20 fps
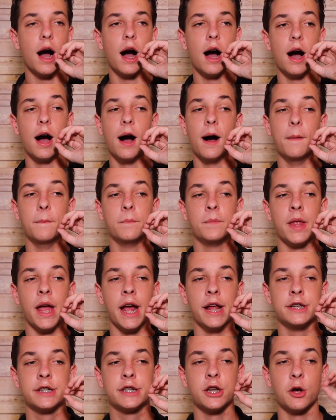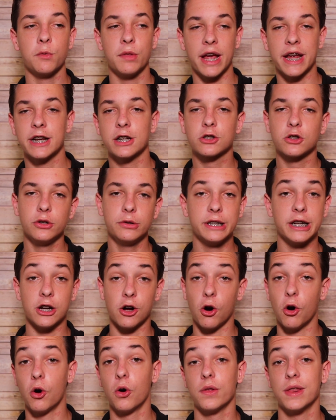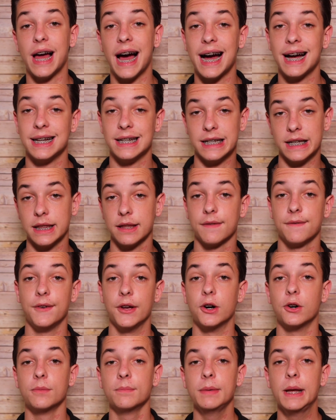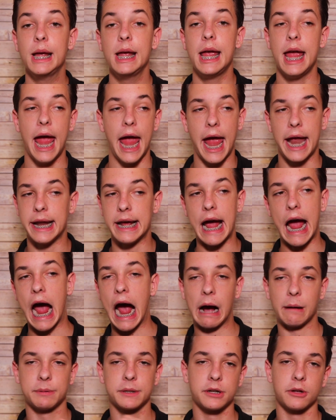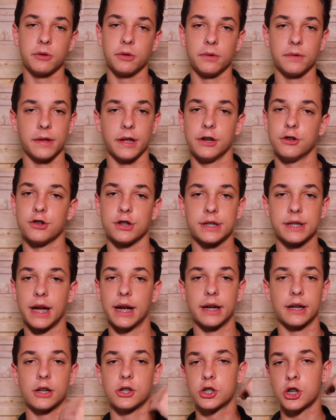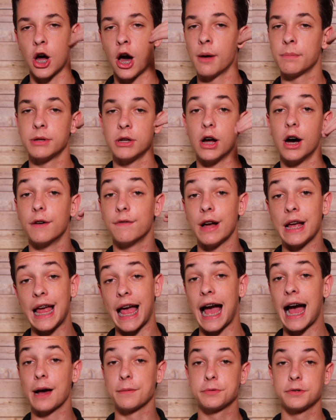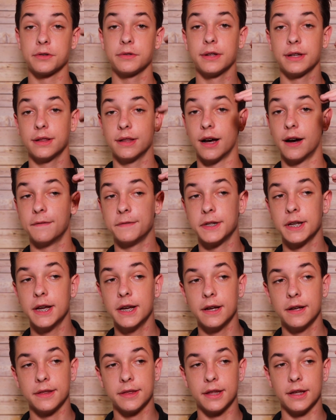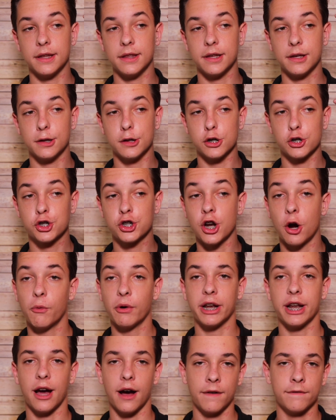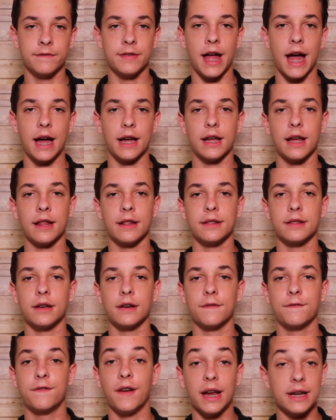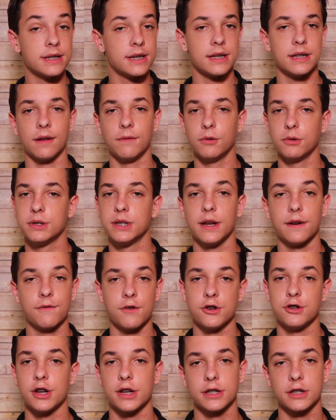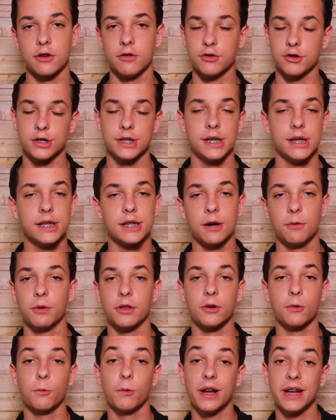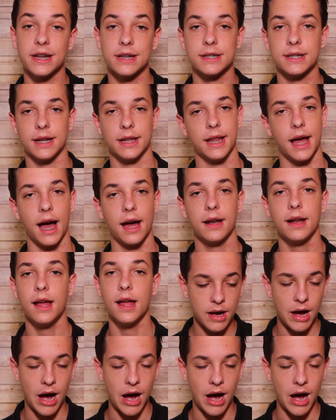and so they included all that in the film, and it absolutely just, like, topped it off. I absolutely loved the showing of that, and the faces of Lucia, Francesco, and Jacinta when they're witnessing that.